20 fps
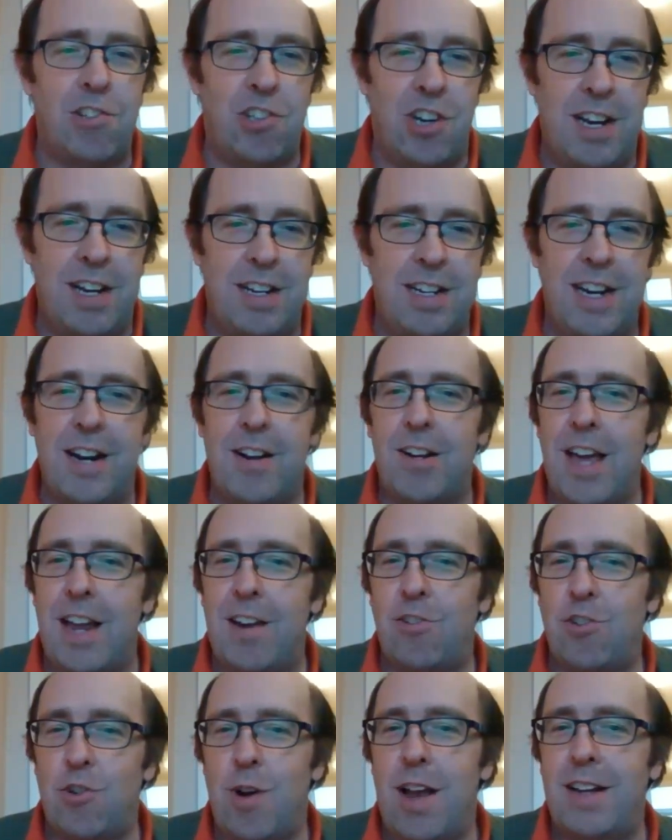kind of trying
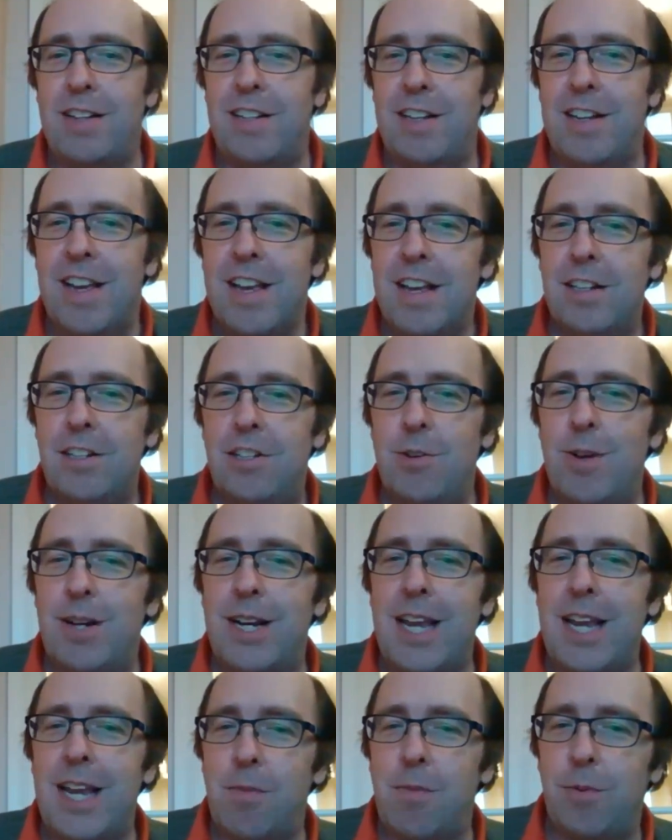to do again what was
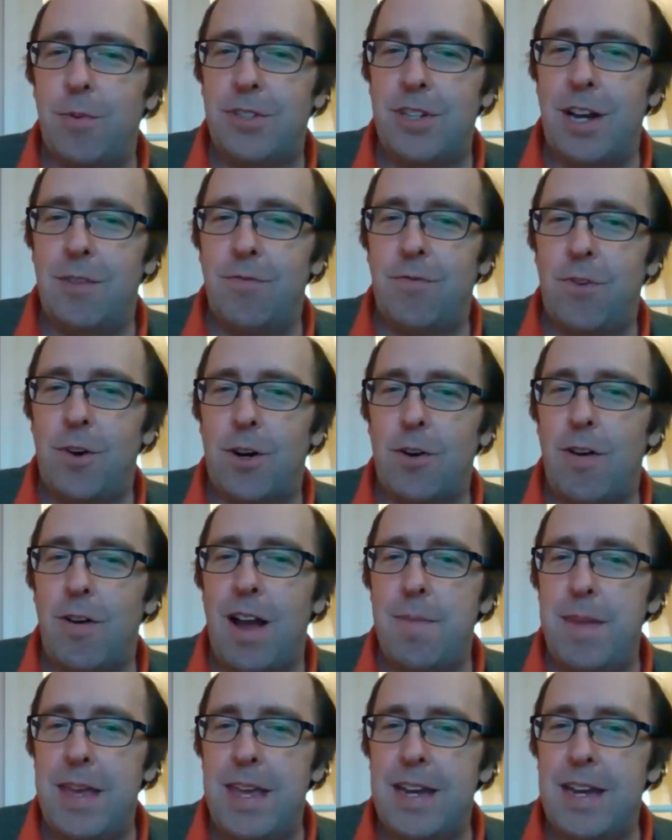done for Crimea, right?